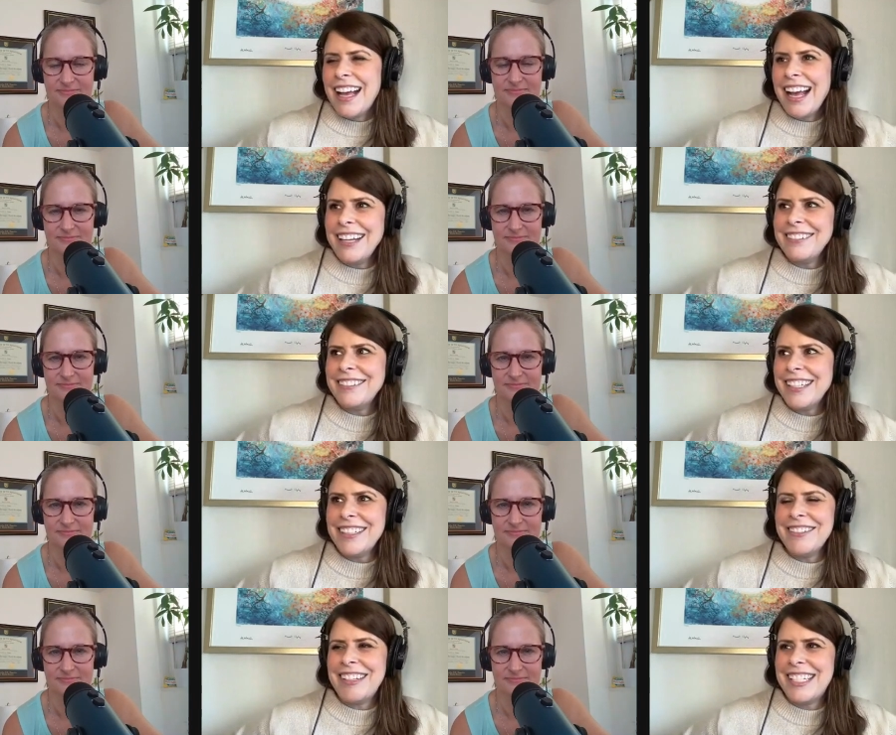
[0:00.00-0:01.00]
Speaker 1: I
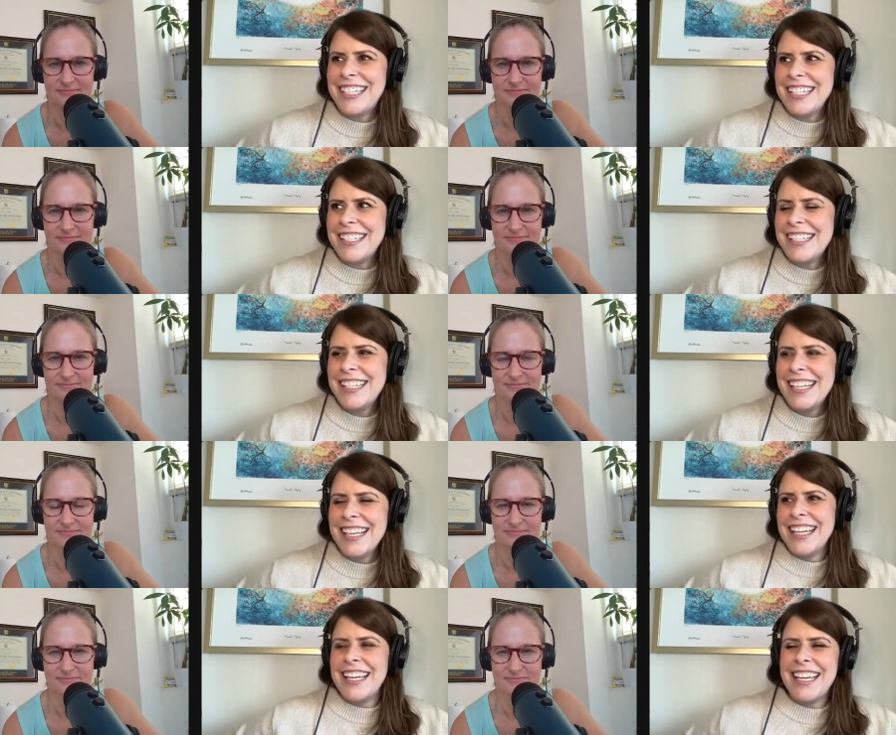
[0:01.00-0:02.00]
don't know, it's just,
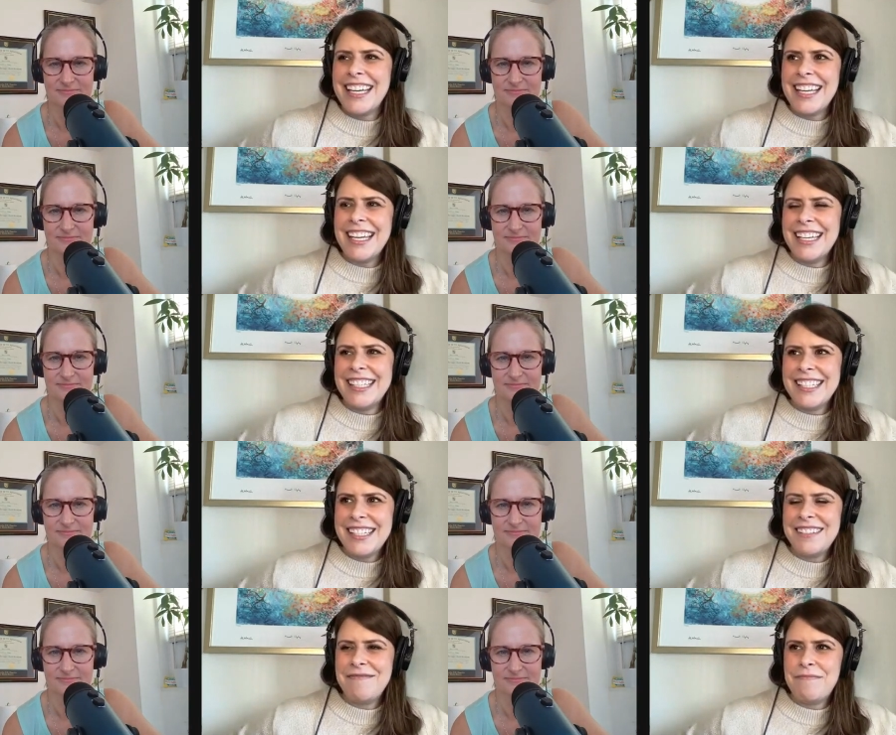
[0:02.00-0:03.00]
it,
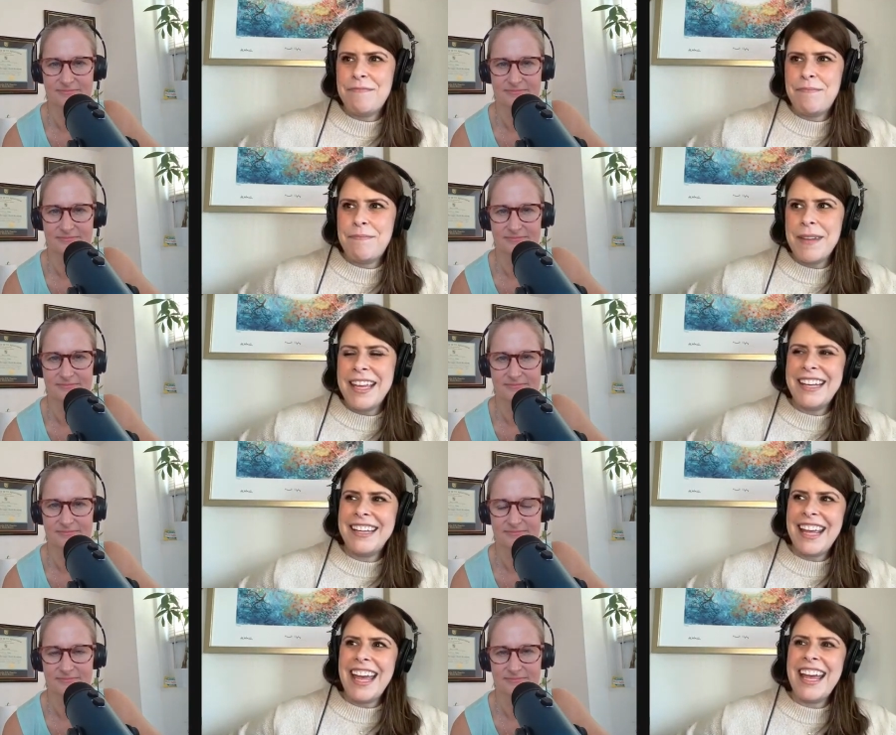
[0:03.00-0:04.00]
it's
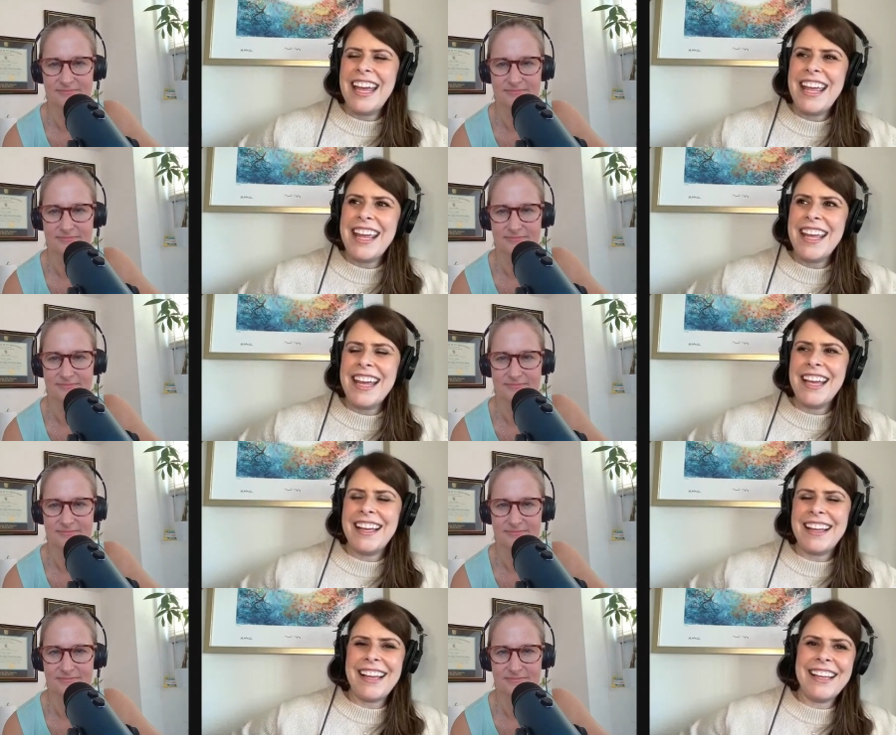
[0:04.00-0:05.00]
been a
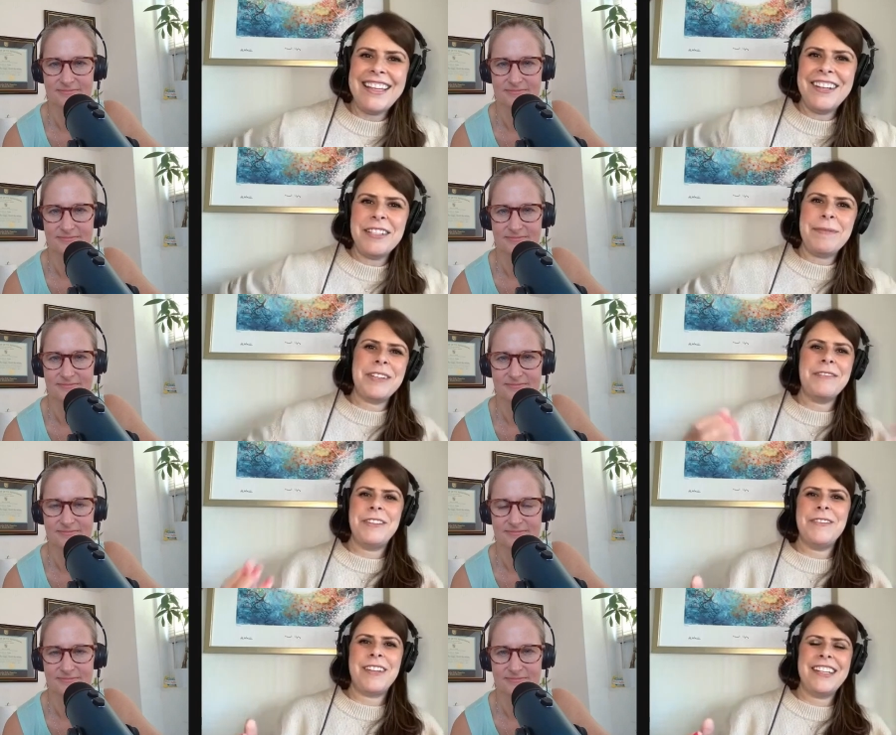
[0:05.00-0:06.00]
uh, you know, especially
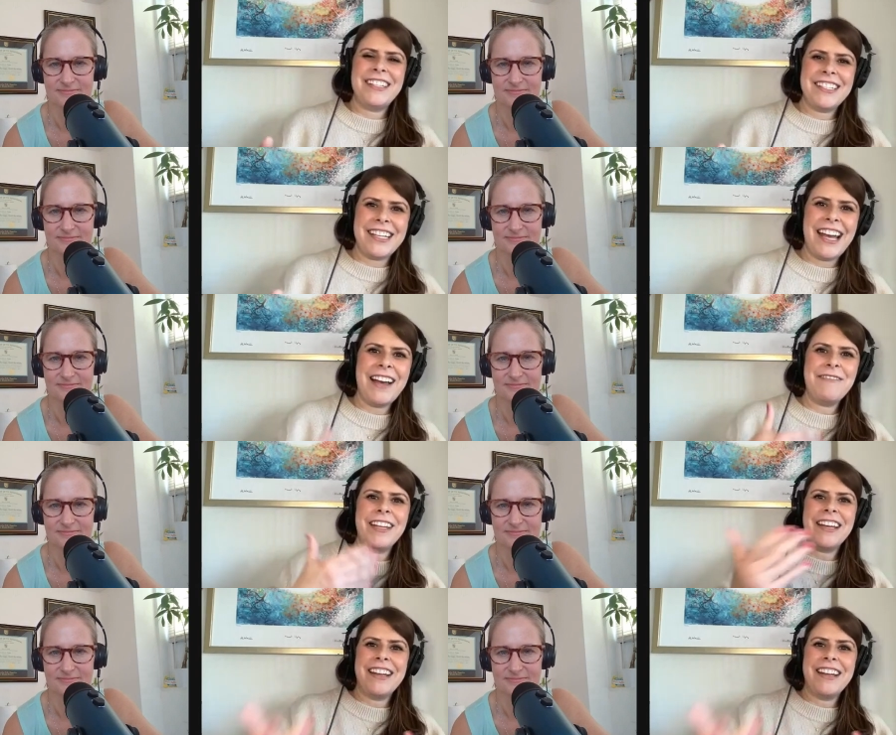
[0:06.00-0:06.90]
when you have kids, just to have like an